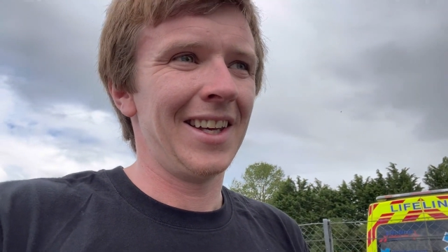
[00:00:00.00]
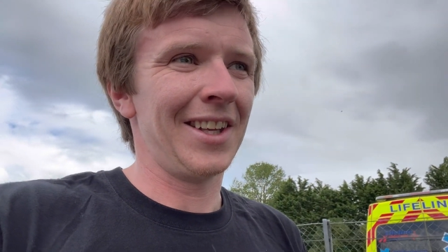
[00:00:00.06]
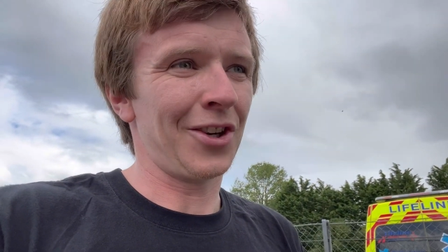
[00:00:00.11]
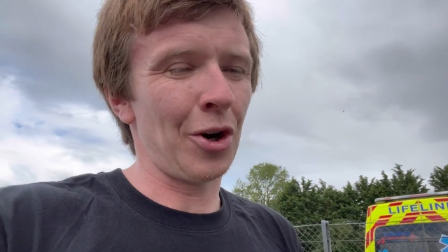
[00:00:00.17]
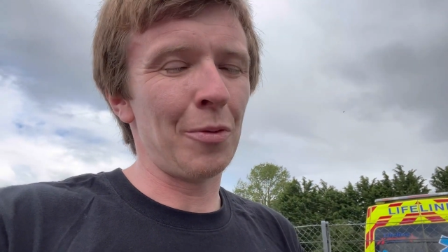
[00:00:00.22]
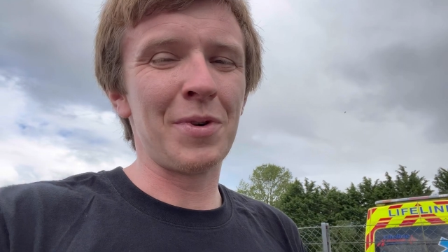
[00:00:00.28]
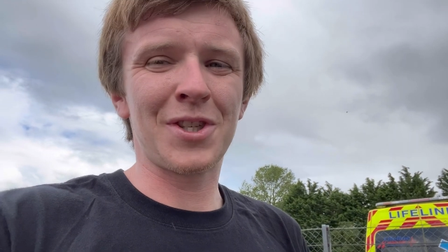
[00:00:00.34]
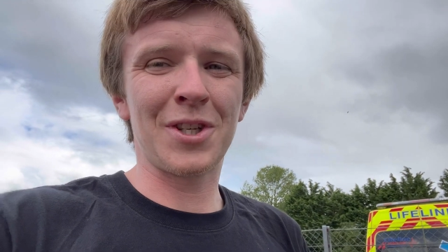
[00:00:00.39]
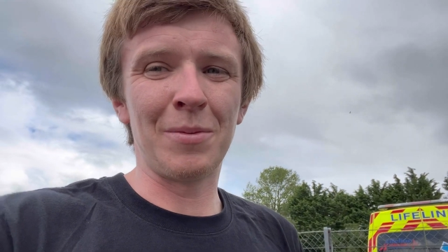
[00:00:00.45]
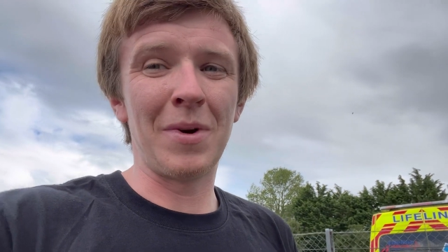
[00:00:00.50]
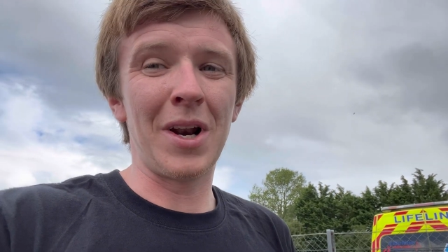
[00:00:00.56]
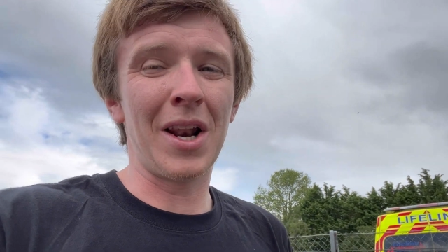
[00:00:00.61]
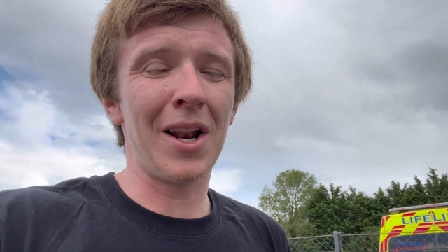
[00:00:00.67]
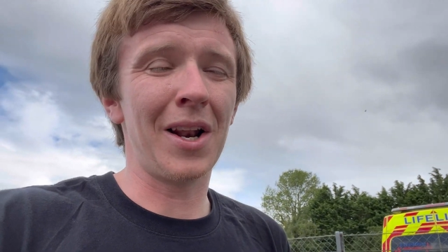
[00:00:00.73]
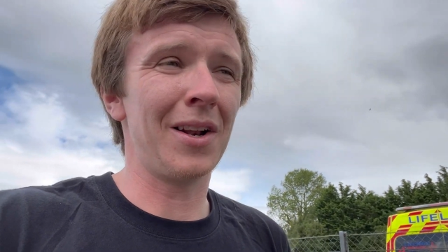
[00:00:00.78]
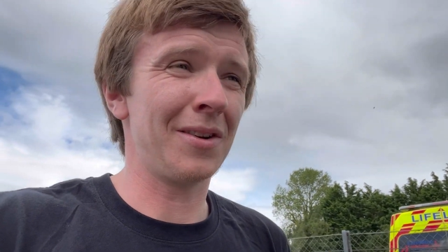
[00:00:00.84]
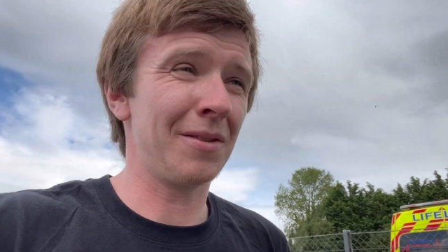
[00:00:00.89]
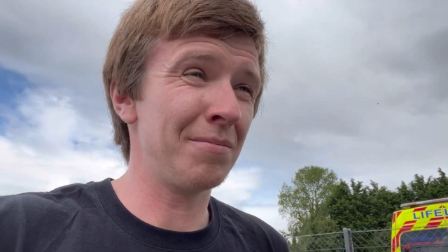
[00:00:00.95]
could be a
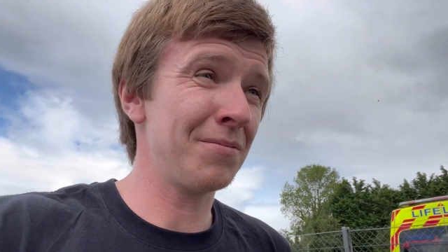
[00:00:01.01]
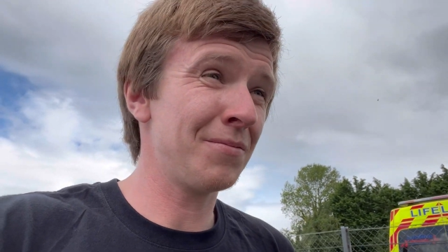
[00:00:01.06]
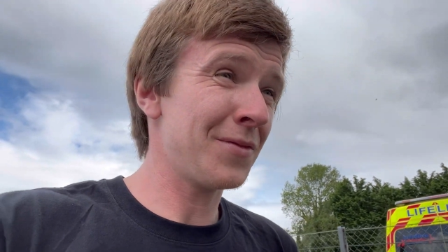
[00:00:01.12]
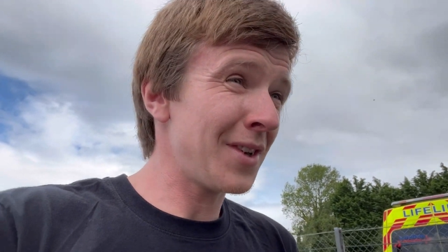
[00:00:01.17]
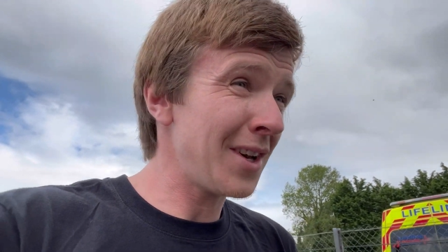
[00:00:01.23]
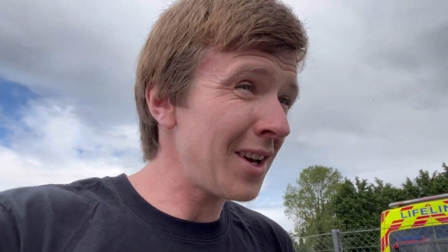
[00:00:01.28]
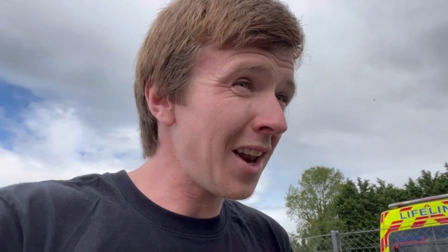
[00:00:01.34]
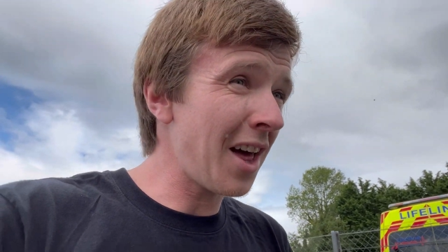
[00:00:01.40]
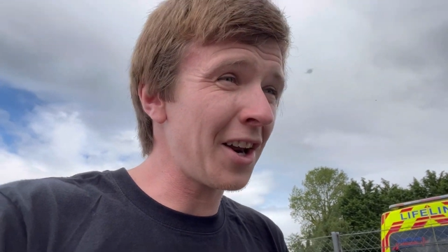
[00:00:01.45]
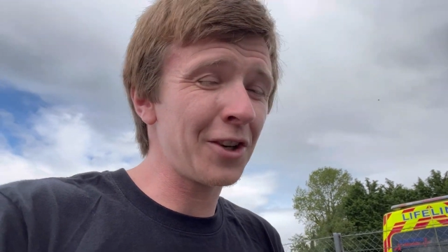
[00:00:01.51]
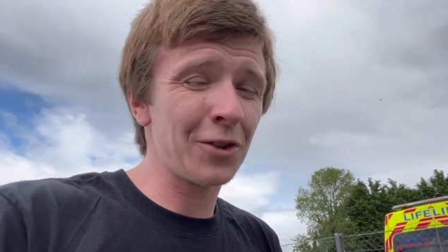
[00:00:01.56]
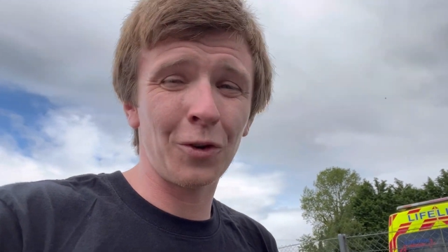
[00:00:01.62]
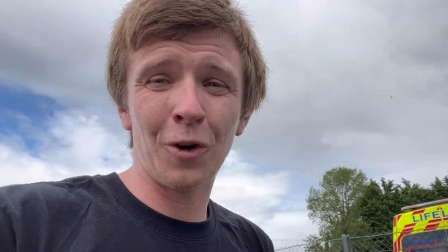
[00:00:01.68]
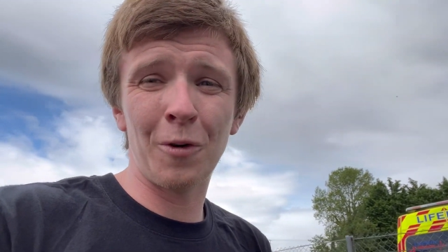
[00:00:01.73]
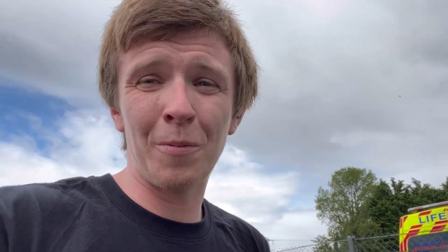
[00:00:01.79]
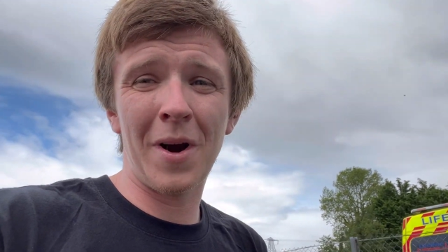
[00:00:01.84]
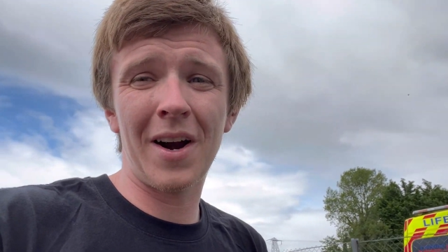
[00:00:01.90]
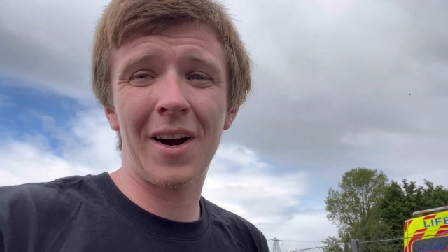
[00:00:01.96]
lot of
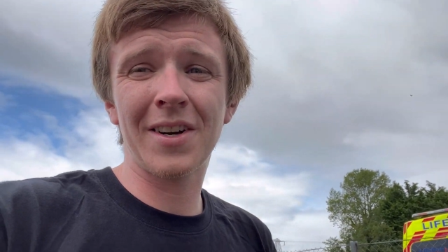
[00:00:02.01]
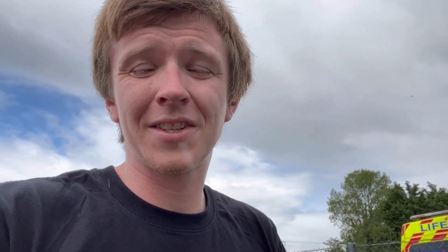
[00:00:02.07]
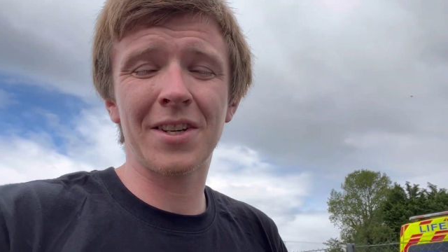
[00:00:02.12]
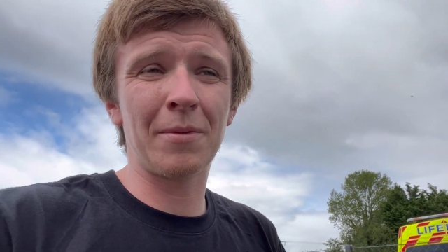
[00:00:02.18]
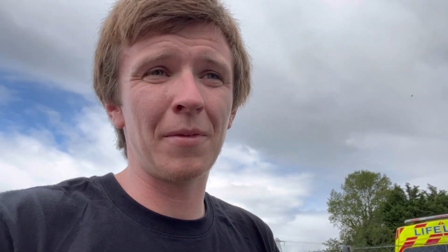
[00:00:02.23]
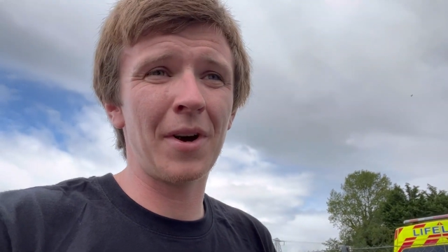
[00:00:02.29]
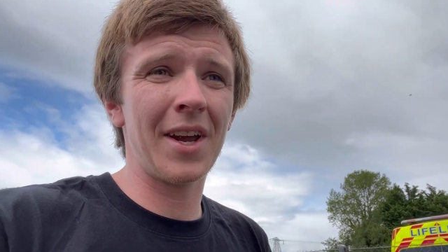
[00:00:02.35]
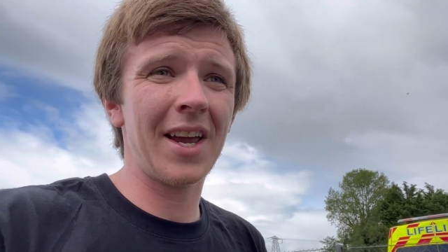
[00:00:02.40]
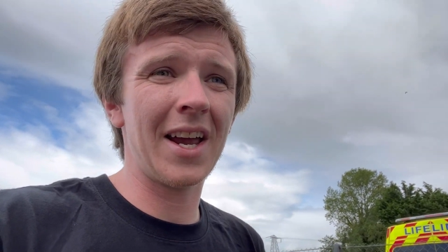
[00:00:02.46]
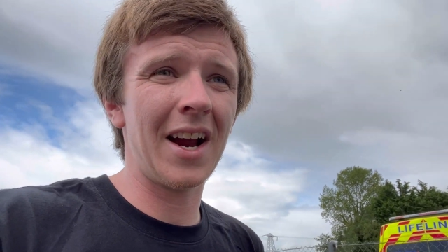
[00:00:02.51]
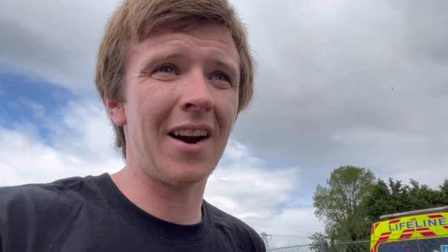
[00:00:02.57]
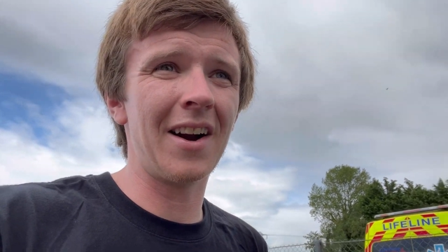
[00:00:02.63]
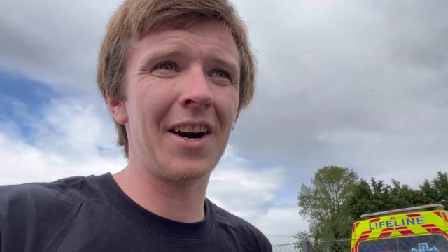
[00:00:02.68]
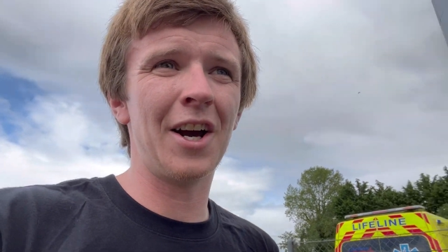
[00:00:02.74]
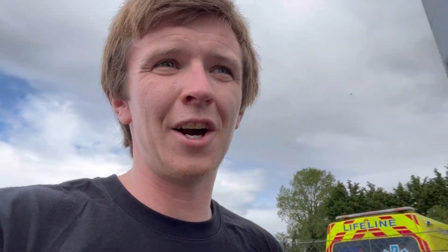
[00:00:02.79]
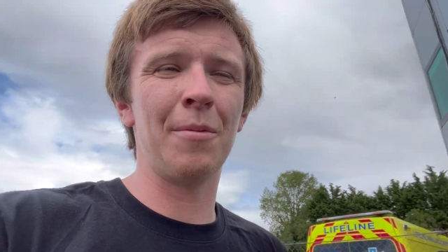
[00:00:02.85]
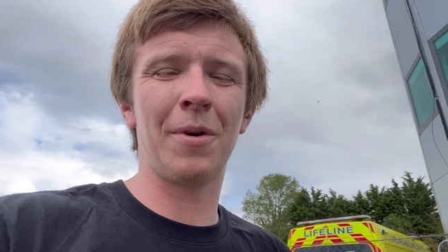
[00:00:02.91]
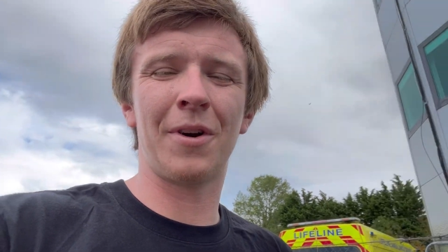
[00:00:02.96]
door marks on my car
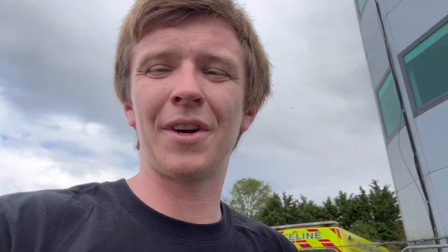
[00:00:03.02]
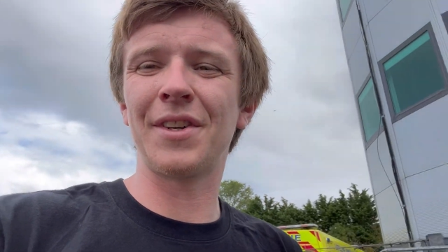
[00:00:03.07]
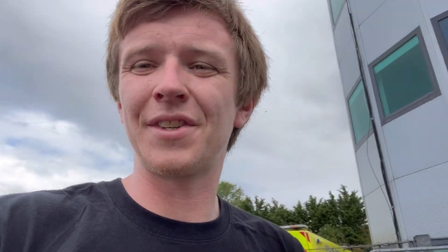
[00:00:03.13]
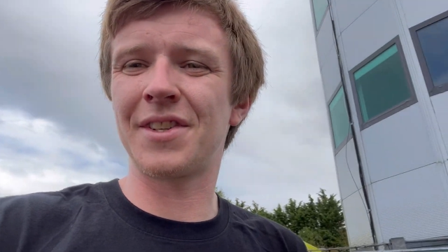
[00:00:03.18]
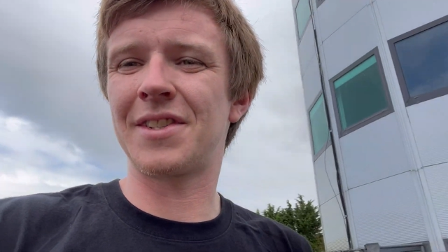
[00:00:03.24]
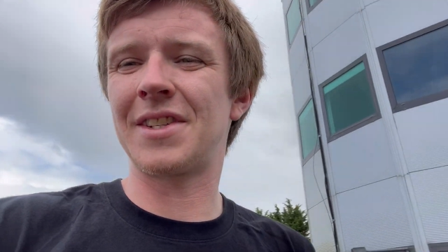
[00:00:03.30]
now because